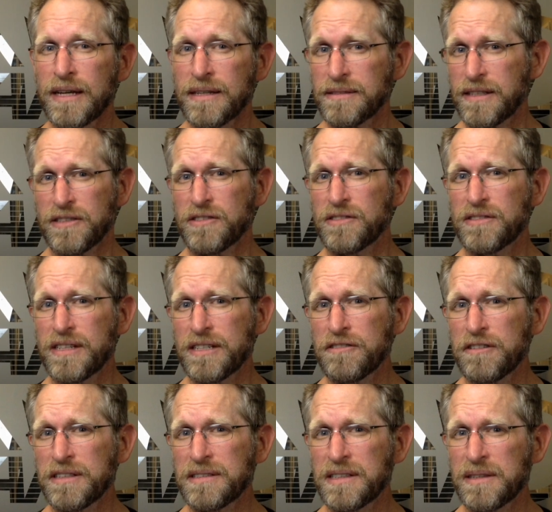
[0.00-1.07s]
such as
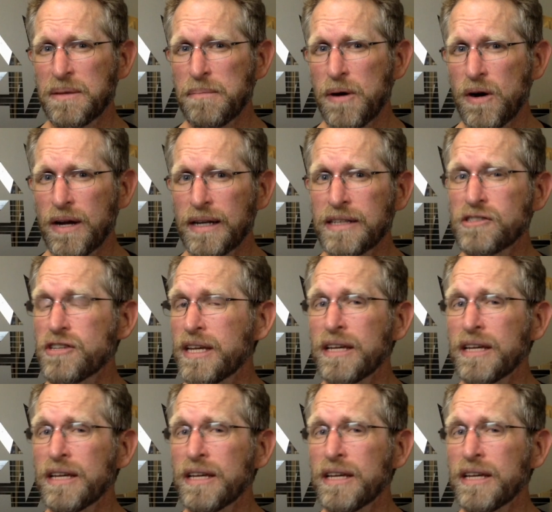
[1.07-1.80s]
decreasing the mileage,